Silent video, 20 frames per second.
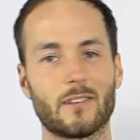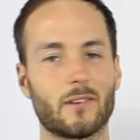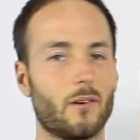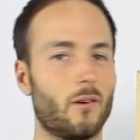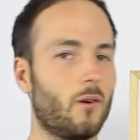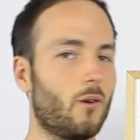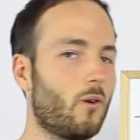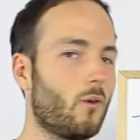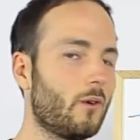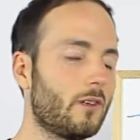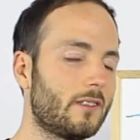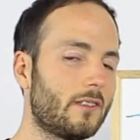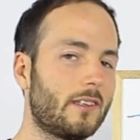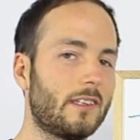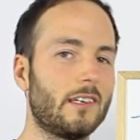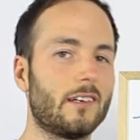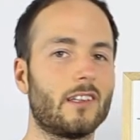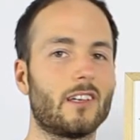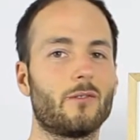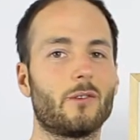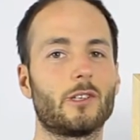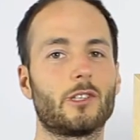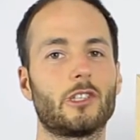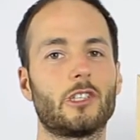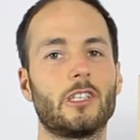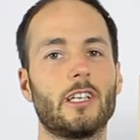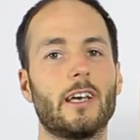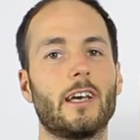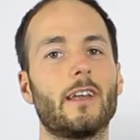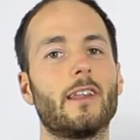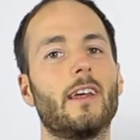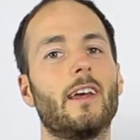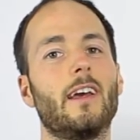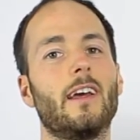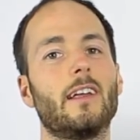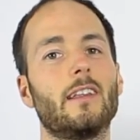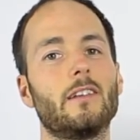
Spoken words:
They're always dealing with shit.